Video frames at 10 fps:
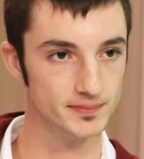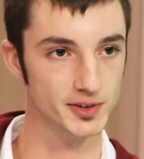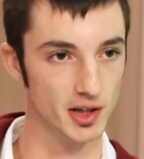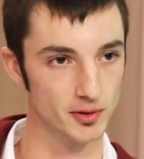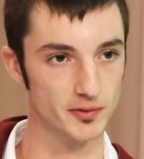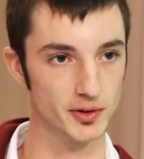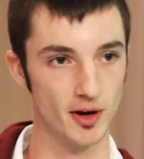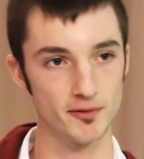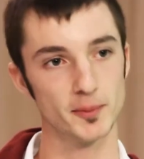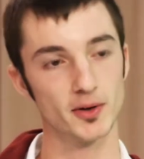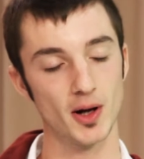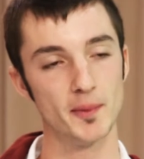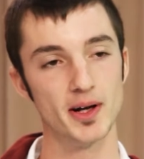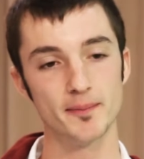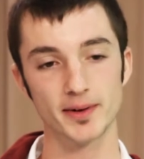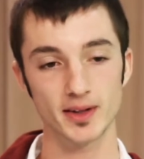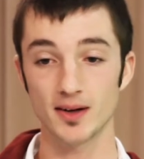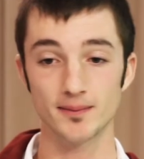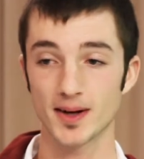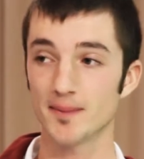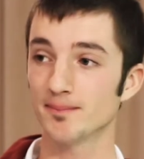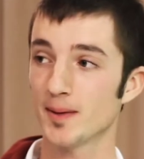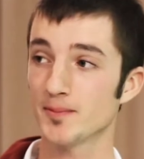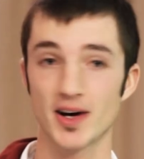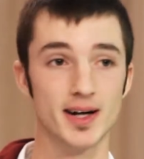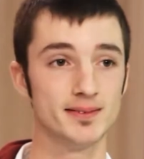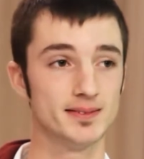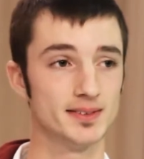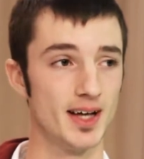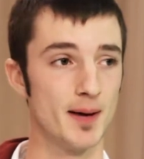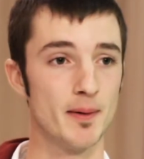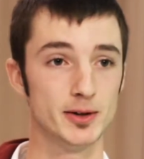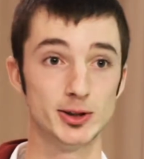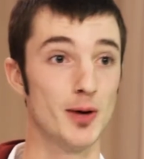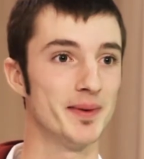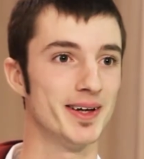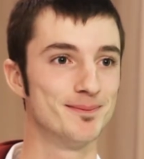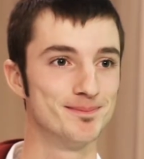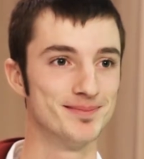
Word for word: If you guys don't feel comfortable coming in, I'm like, No, I'm, I'm fine. How about you show me?